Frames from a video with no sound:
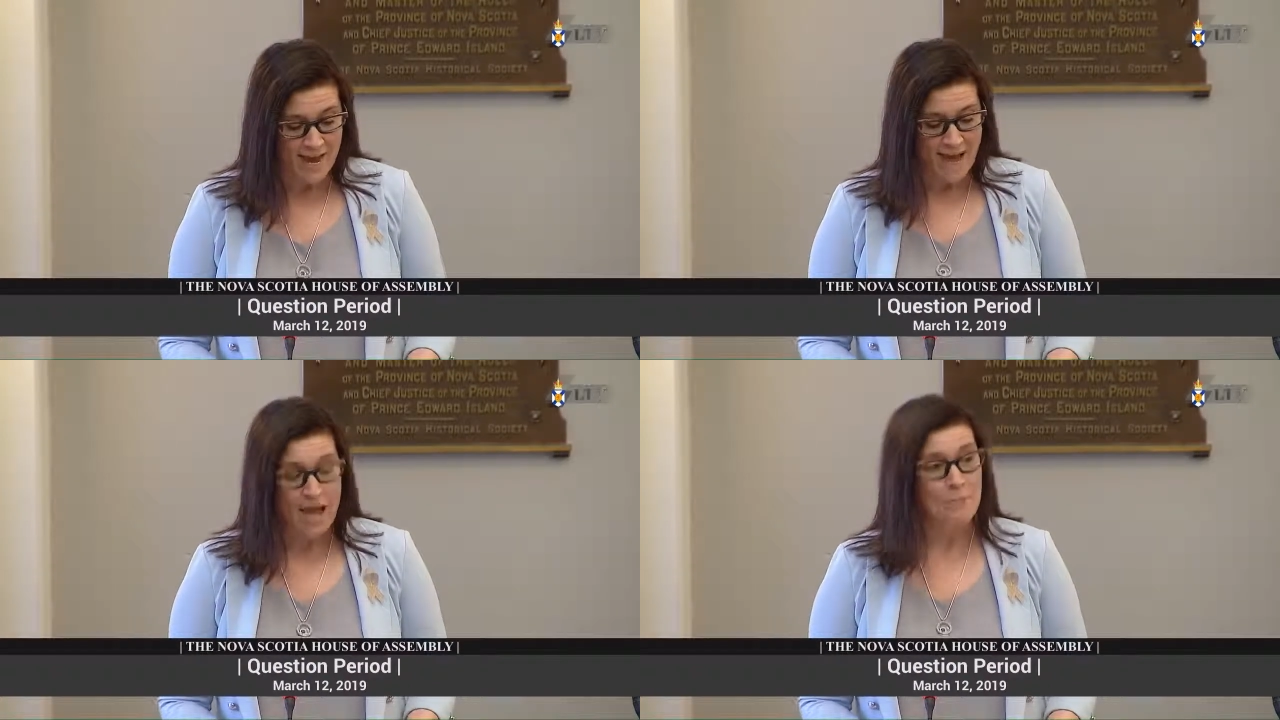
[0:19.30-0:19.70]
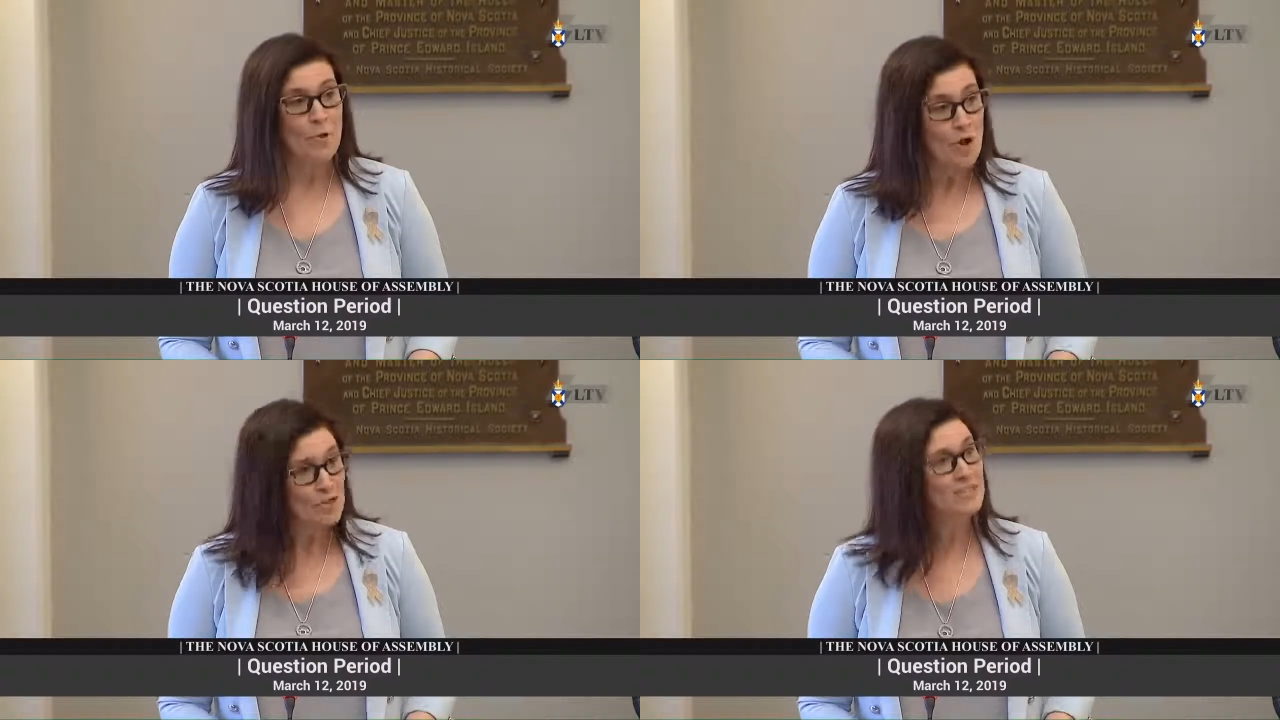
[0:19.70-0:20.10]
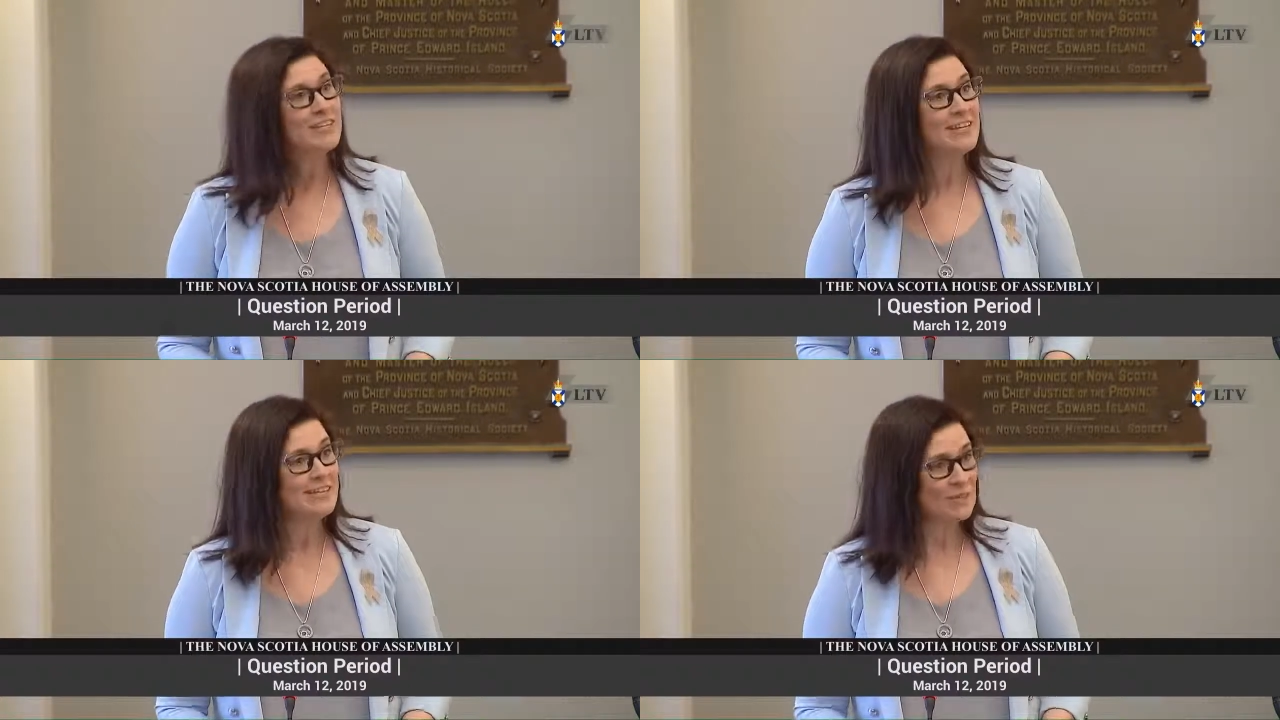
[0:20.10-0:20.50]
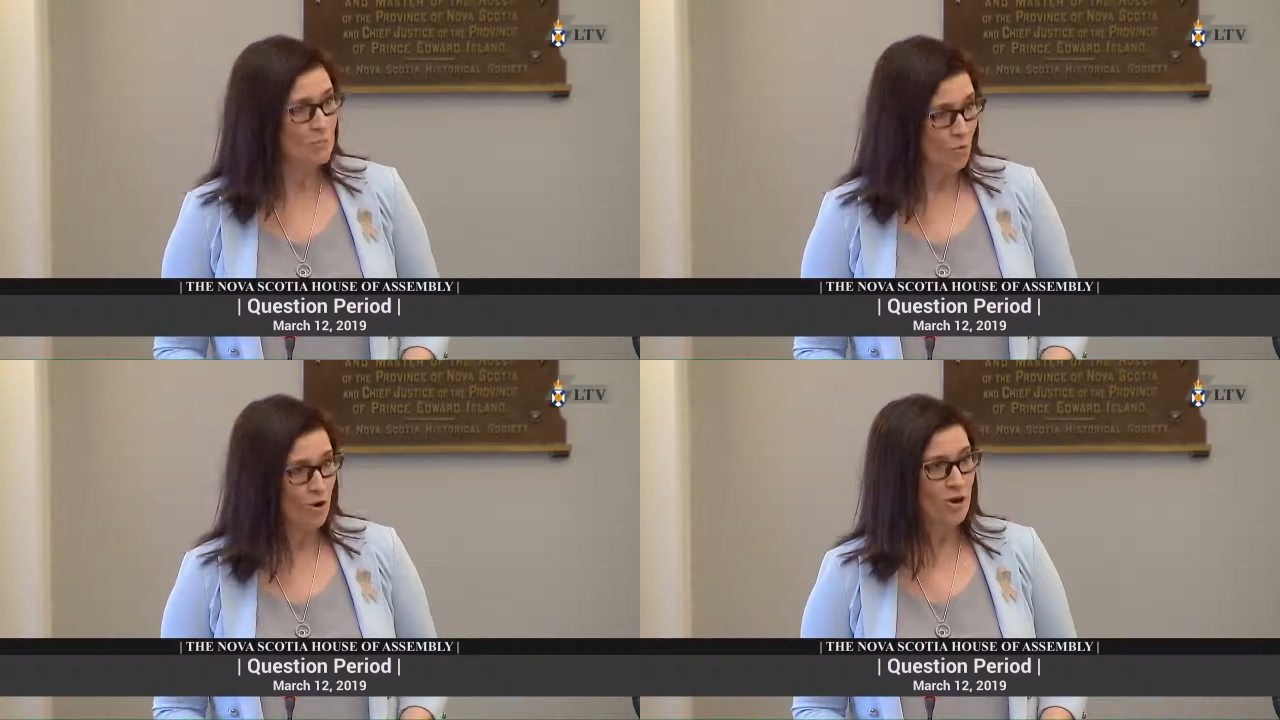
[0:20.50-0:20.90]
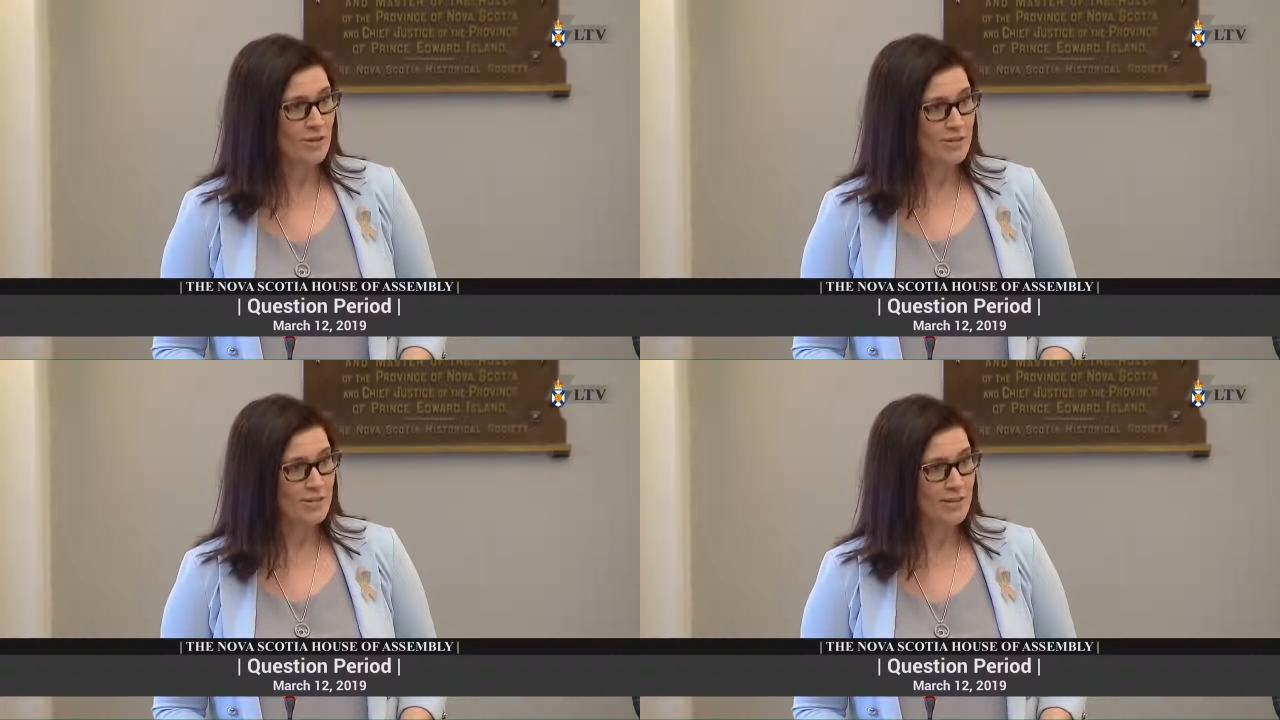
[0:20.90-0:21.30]
I personally
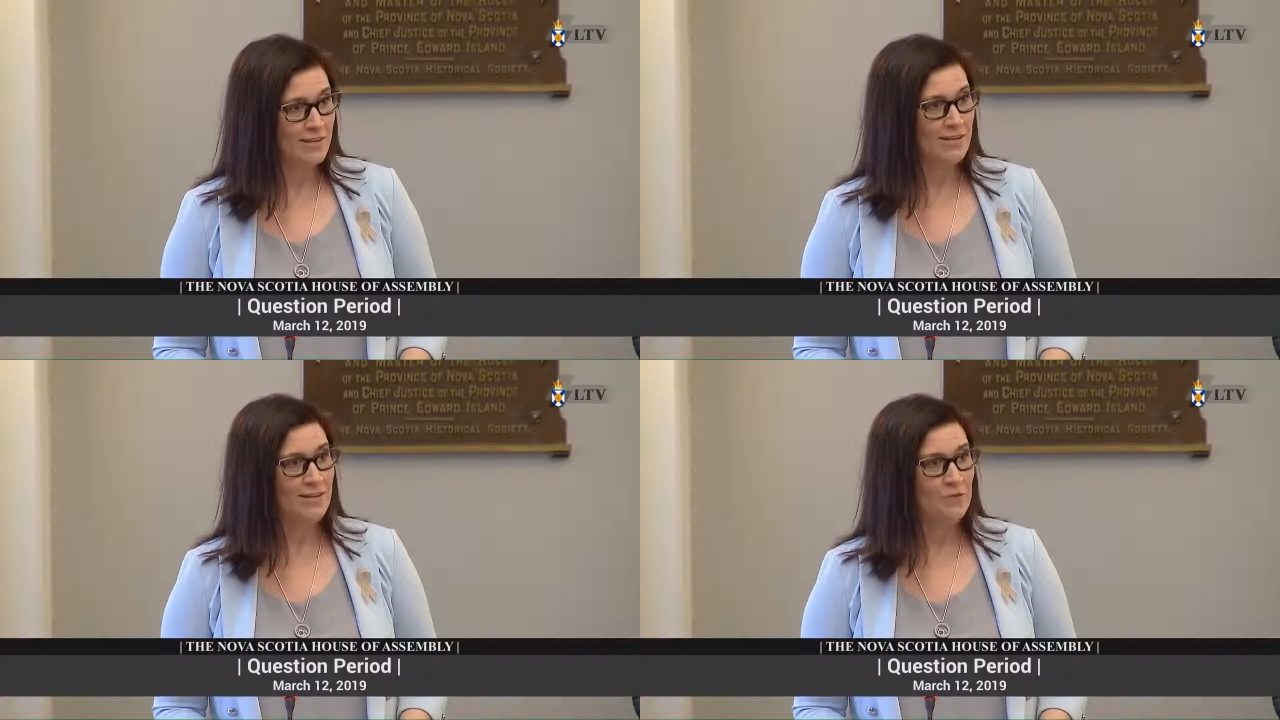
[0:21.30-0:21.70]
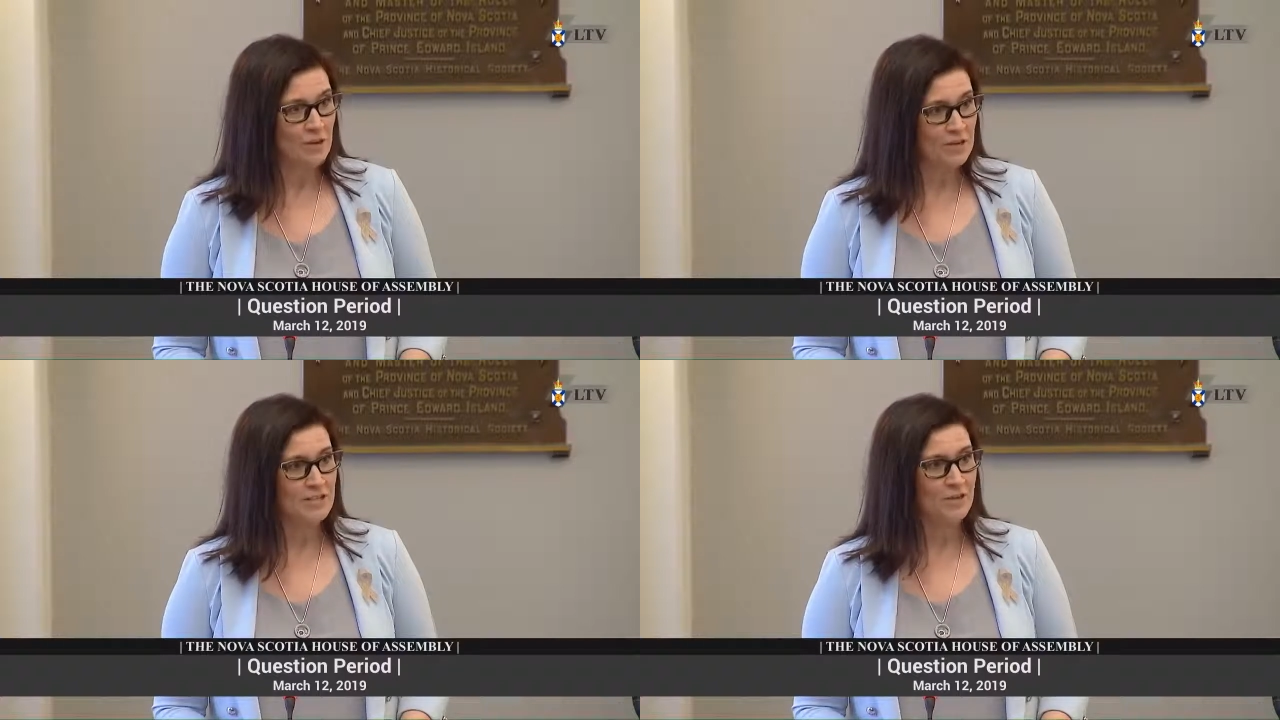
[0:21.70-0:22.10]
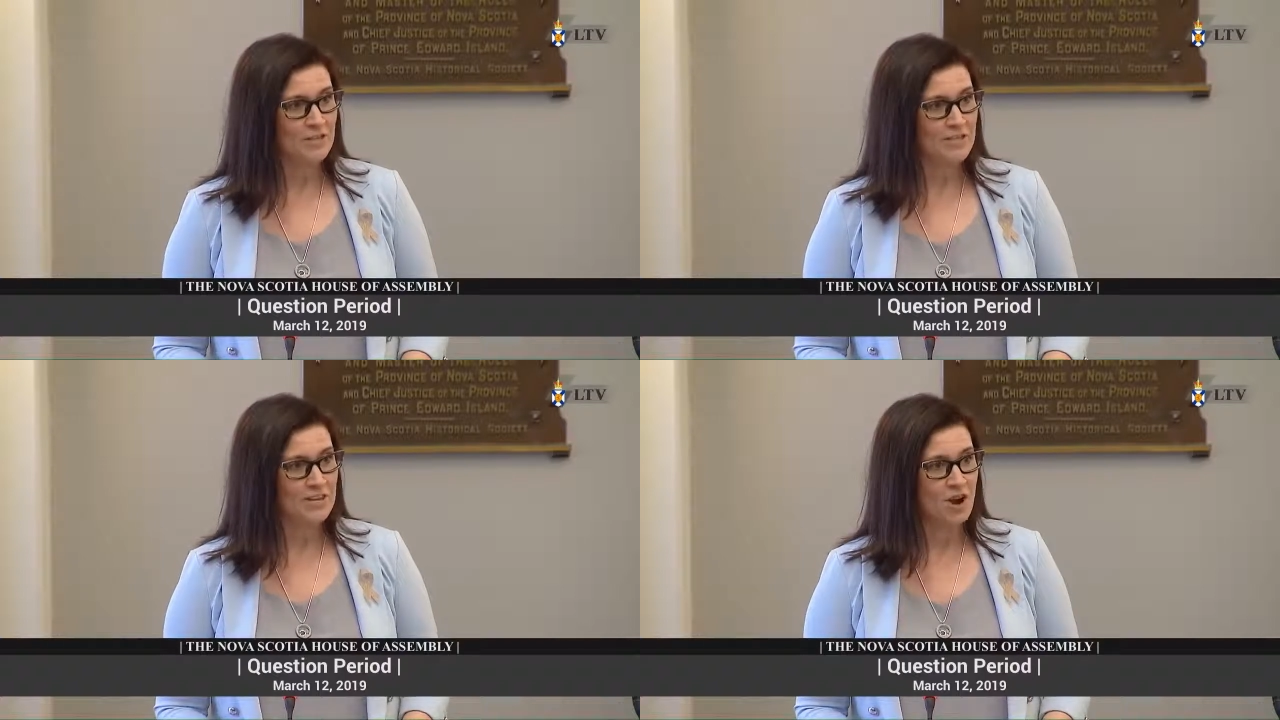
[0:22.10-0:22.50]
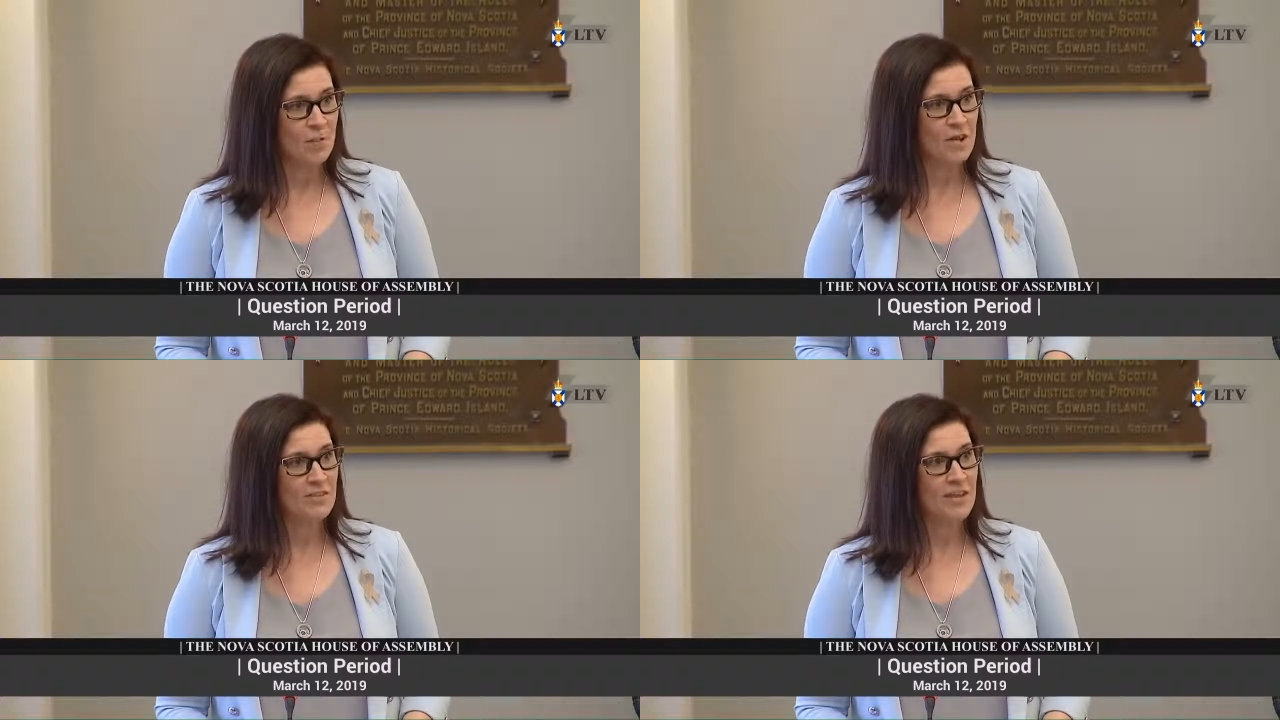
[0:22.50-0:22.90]
support the ferry service to Yarmouth,